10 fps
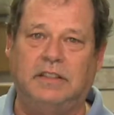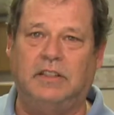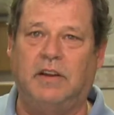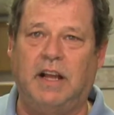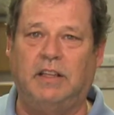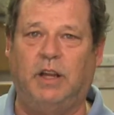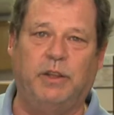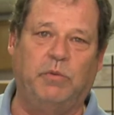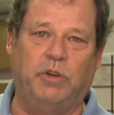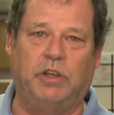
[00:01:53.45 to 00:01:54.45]
Didn't know how long
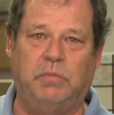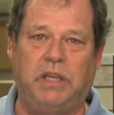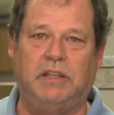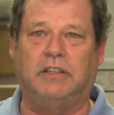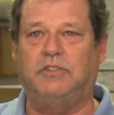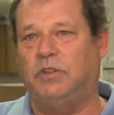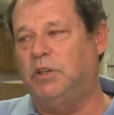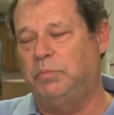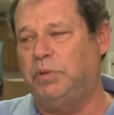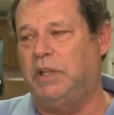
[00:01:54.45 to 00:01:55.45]
they were going to be there, so I
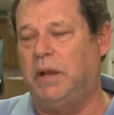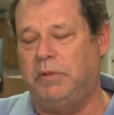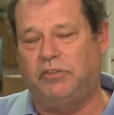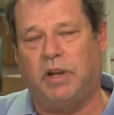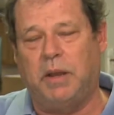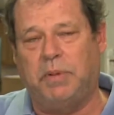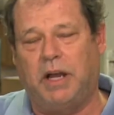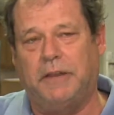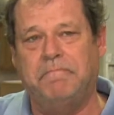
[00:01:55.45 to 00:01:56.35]
didn't pull out my tripod.